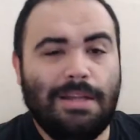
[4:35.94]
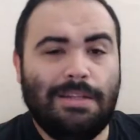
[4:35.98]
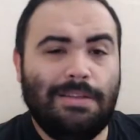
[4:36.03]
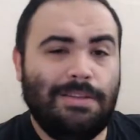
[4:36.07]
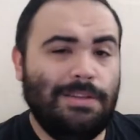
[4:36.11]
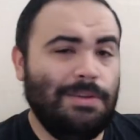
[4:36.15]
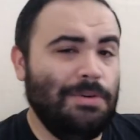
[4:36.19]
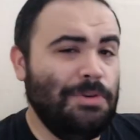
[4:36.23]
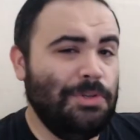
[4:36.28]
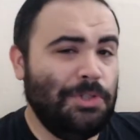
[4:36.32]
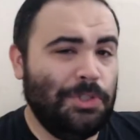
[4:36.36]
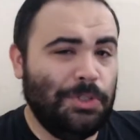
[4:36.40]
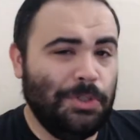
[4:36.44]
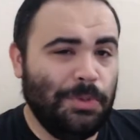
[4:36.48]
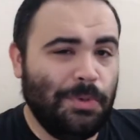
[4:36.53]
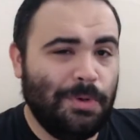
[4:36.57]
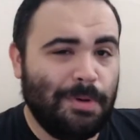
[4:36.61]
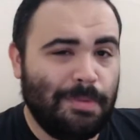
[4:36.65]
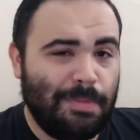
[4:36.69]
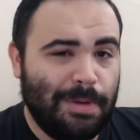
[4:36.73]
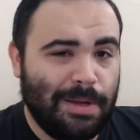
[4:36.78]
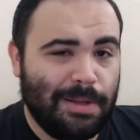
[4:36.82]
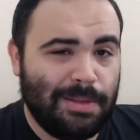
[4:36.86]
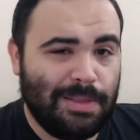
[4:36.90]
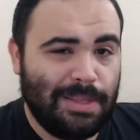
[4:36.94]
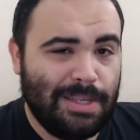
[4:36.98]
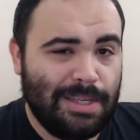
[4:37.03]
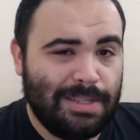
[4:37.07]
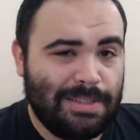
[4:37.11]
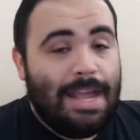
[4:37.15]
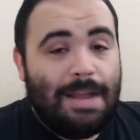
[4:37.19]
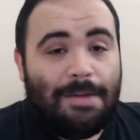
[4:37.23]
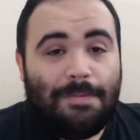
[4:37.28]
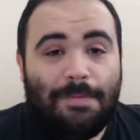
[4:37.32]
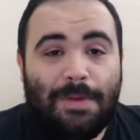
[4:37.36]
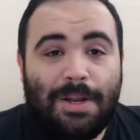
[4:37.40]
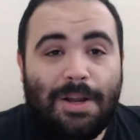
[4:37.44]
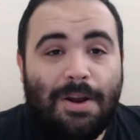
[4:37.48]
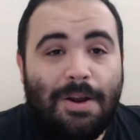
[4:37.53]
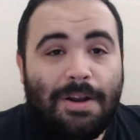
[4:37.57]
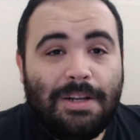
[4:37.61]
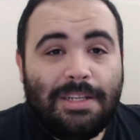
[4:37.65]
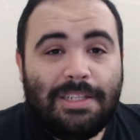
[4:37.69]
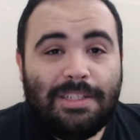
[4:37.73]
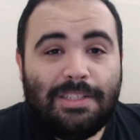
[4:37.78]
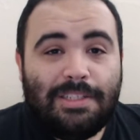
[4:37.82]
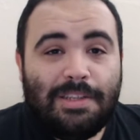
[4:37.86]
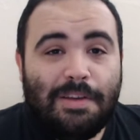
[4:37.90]
so sure about this.
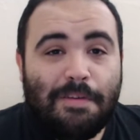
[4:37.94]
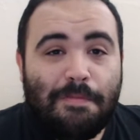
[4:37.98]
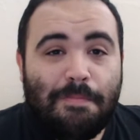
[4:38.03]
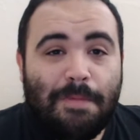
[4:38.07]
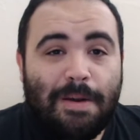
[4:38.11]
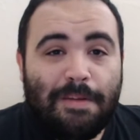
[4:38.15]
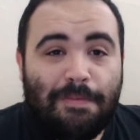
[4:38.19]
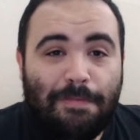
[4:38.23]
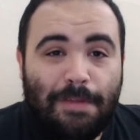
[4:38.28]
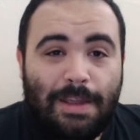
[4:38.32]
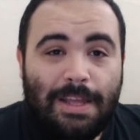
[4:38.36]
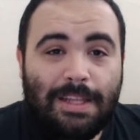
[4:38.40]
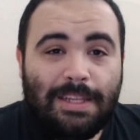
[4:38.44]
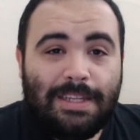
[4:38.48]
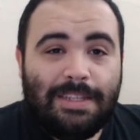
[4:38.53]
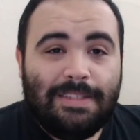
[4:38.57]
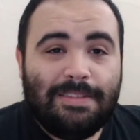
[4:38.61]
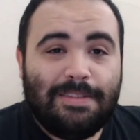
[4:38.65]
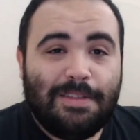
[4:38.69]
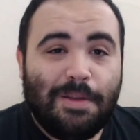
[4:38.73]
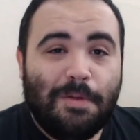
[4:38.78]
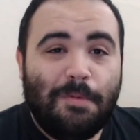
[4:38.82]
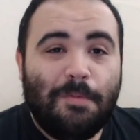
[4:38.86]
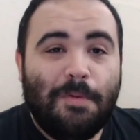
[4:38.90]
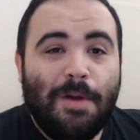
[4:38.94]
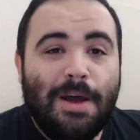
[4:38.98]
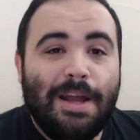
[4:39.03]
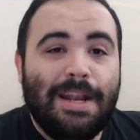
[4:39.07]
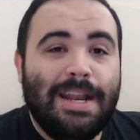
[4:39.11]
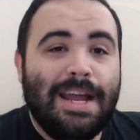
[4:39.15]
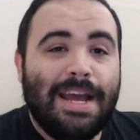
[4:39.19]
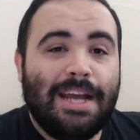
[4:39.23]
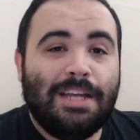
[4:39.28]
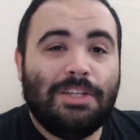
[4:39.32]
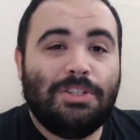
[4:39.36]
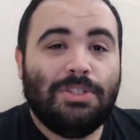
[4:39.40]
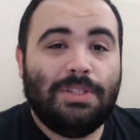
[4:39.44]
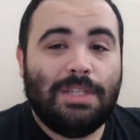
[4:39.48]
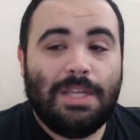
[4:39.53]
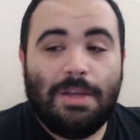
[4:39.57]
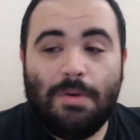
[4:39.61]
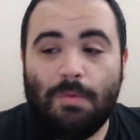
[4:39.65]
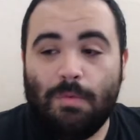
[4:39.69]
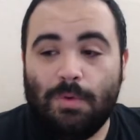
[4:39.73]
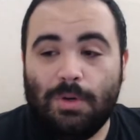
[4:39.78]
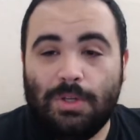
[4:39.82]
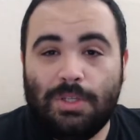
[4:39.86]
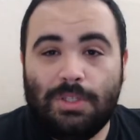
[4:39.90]
Regardless of my feelings, the run
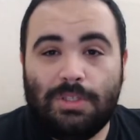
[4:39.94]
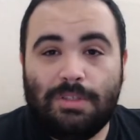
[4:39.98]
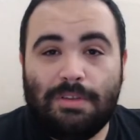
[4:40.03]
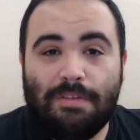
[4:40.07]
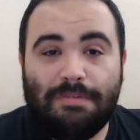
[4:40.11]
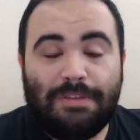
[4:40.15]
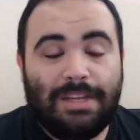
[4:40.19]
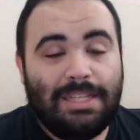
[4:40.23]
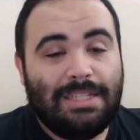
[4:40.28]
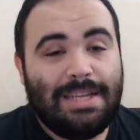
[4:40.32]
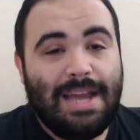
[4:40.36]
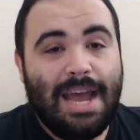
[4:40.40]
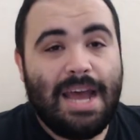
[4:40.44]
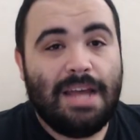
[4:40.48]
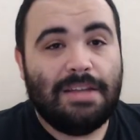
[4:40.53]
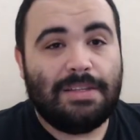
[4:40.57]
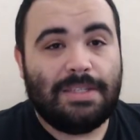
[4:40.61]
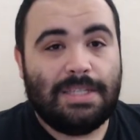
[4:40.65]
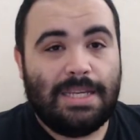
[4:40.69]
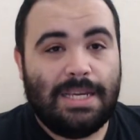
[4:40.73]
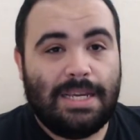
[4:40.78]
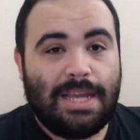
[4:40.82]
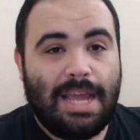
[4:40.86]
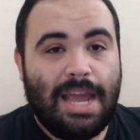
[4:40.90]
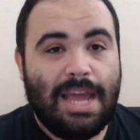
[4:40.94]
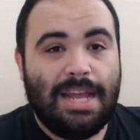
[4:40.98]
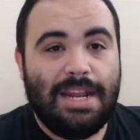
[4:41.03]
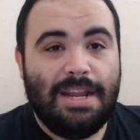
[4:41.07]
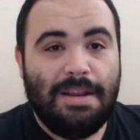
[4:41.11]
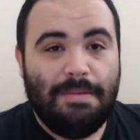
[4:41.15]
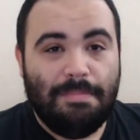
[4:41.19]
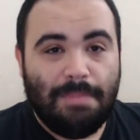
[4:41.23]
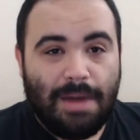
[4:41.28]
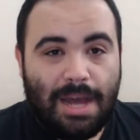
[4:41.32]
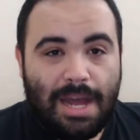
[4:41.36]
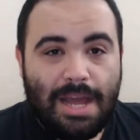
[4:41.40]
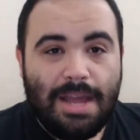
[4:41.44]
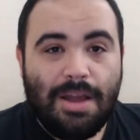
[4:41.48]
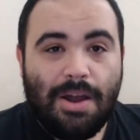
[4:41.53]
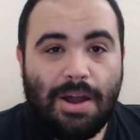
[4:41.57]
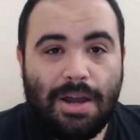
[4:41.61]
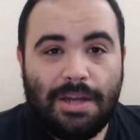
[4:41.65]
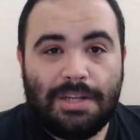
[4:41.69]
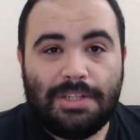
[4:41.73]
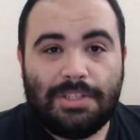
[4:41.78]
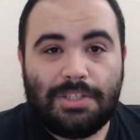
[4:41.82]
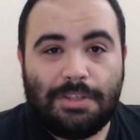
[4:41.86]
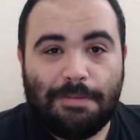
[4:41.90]
actually was fantastic, and in my
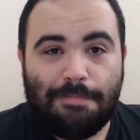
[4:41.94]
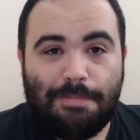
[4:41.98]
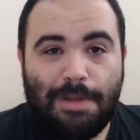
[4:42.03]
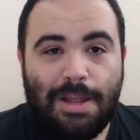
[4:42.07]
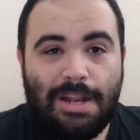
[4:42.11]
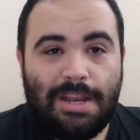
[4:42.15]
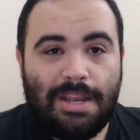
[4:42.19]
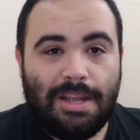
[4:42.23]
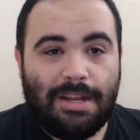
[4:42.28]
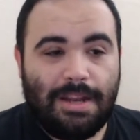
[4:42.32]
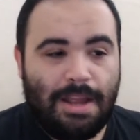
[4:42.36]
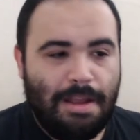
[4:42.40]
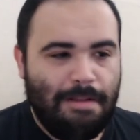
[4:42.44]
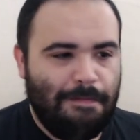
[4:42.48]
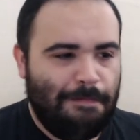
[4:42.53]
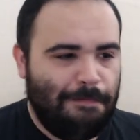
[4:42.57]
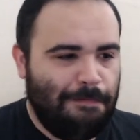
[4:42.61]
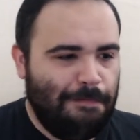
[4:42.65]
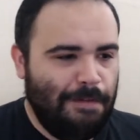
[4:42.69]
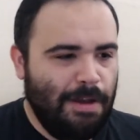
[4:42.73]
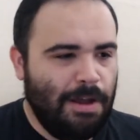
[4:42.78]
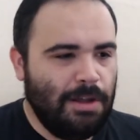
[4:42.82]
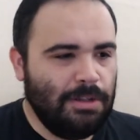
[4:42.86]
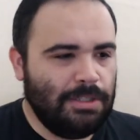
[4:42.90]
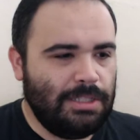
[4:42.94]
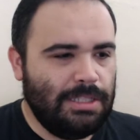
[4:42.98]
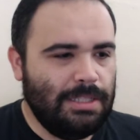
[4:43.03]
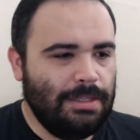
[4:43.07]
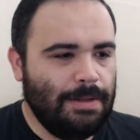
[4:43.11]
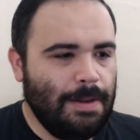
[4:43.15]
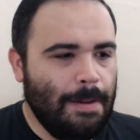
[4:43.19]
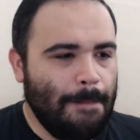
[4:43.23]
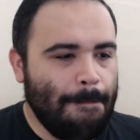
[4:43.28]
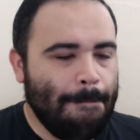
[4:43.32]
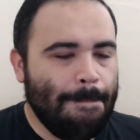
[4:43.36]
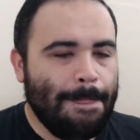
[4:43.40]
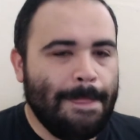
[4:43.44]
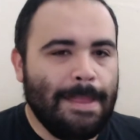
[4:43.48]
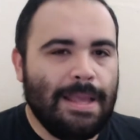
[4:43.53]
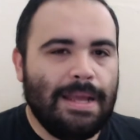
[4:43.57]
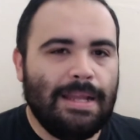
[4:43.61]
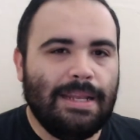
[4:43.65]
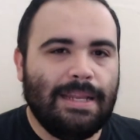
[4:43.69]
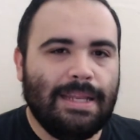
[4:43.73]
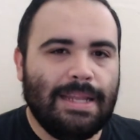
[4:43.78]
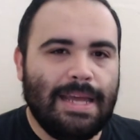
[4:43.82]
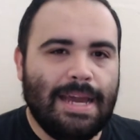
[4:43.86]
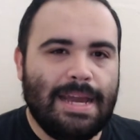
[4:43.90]
honest opinion, it felt
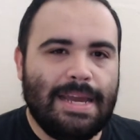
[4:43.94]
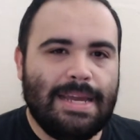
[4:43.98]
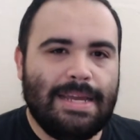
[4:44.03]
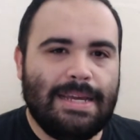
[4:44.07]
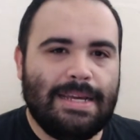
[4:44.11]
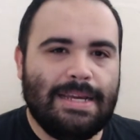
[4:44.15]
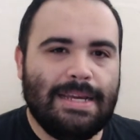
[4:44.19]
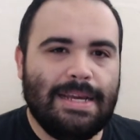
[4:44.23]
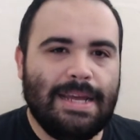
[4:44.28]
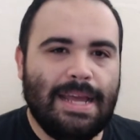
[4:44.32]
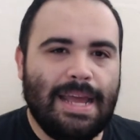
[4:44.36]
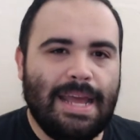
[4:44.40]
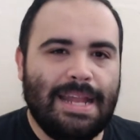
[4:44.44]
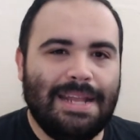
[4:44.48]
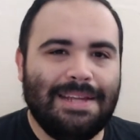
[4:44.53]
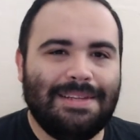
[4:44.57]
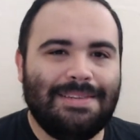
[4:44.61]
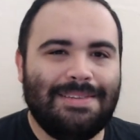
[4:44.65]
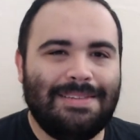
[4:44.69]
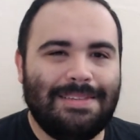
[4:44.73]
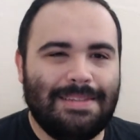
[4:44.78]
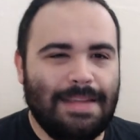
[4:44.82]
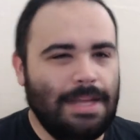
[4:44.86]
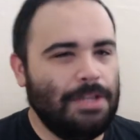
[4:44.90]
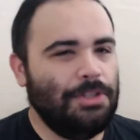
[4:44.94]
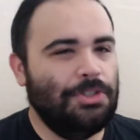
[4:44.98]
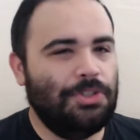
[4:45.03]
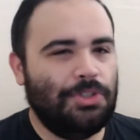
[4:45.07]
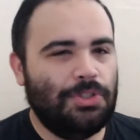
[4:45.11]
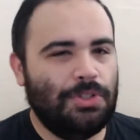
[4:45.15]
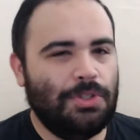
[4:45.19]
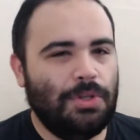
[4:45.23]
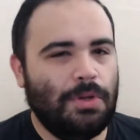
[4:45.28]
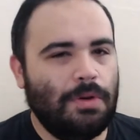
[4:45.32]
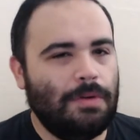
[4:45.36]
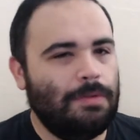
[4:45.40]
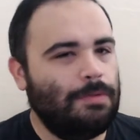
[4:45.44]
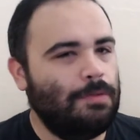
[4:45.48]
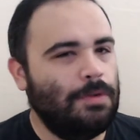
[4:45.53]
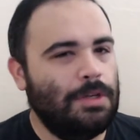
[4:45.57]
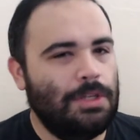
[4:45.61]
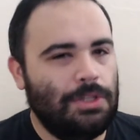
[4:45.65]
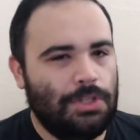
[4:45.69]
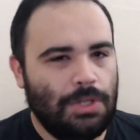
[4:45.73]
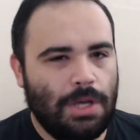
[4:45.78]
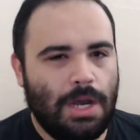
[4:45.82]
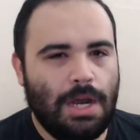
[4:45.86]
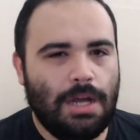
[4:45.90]
like an extension of
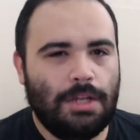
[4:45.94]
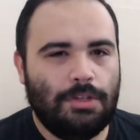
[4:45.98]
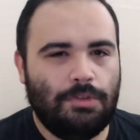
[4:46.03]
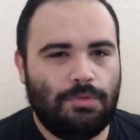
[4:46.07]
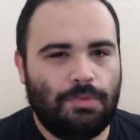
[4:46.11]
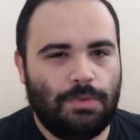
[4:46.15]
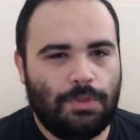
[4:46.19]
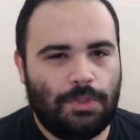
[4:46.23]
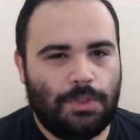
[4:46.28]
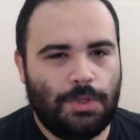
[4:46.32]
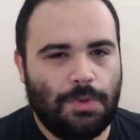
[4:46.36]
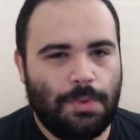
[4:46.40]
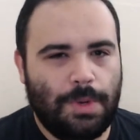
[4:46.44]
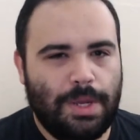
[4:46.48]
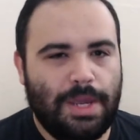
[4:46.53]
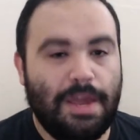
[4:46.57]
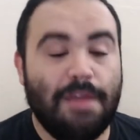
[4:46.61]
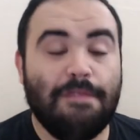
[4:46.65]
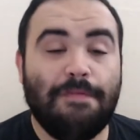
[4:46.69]
what Johns was doing.